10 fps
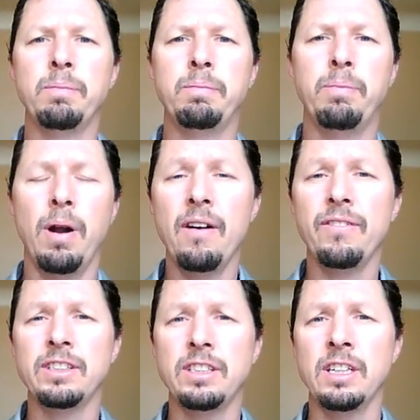
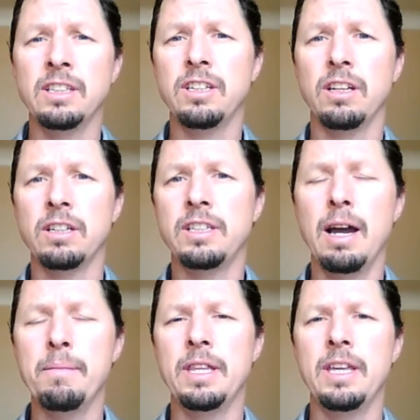Prophecy until the time
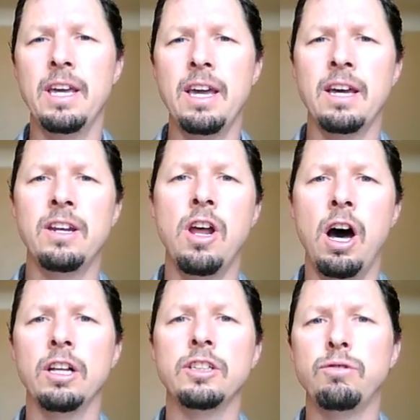of the end,
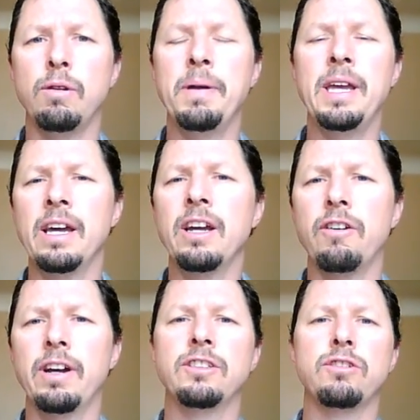knowledge will be
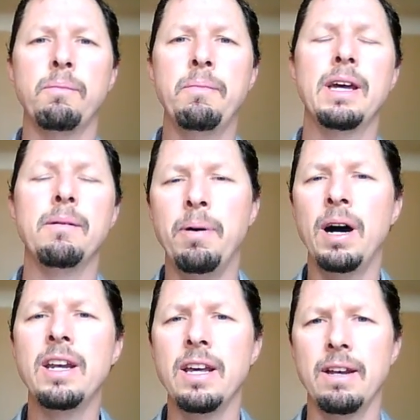increased or be
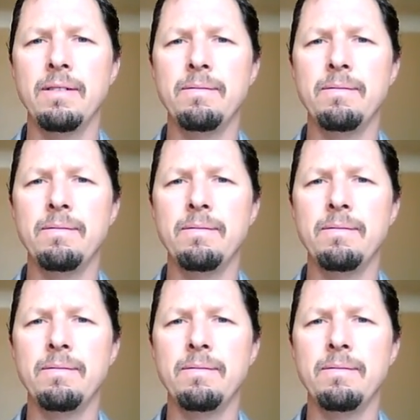abundant